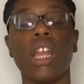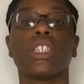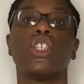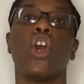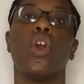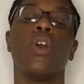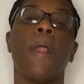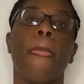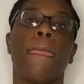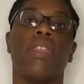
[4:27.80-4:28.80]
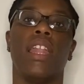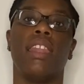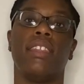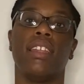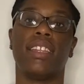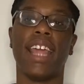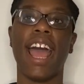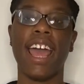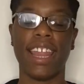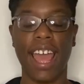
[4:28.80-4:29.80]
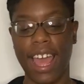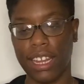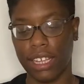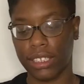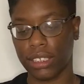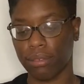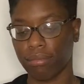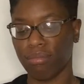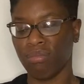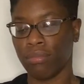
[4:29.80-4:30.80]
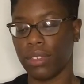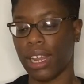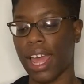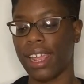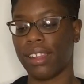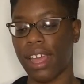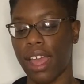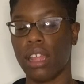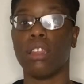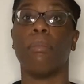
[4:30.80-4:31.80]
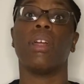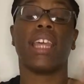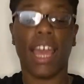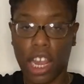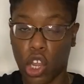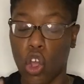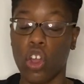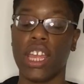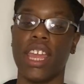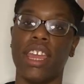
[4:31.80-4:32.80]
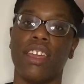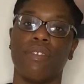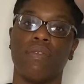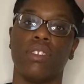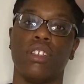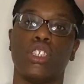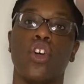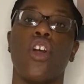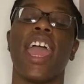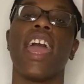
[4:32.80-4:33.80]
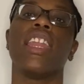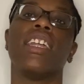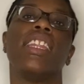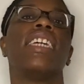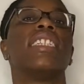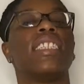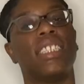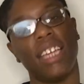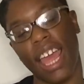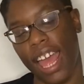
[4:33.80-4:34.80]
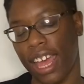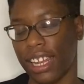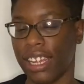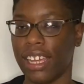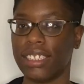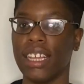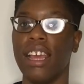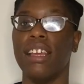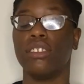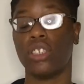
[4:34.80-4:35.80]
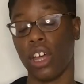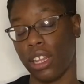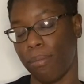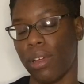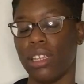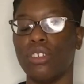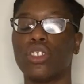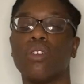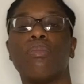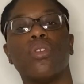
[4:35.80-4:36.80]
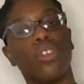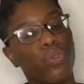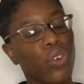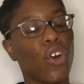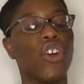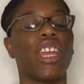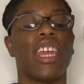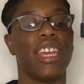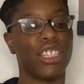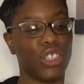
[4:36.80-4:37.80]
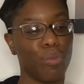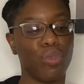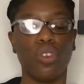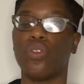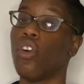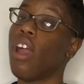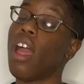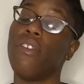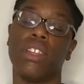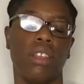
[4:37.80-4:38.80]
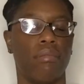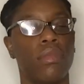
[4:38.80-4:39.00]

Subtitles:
So the dad, Alex, like that the mother had long hair. So Hannah listens to Alex, tell the mother, you so beautiful, your hair's so beautiful, everything.